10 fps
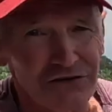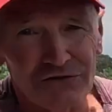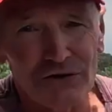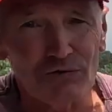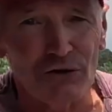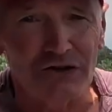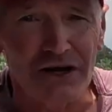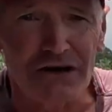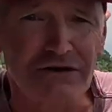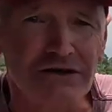see right
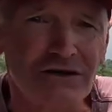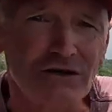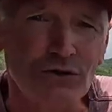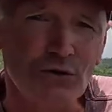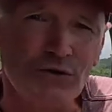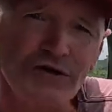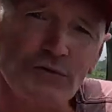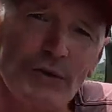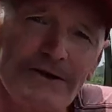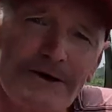now glorious
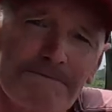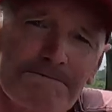weather.